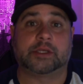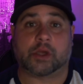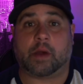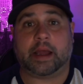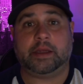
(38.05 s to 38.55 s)

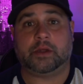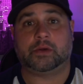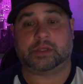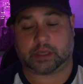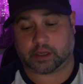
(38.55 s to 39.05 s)
So I
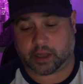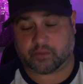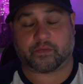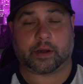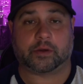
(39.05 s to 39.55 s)
use
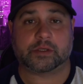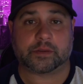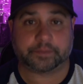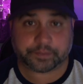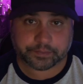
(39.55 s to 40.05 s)

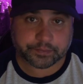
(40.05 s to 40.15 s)
Clickfunnels,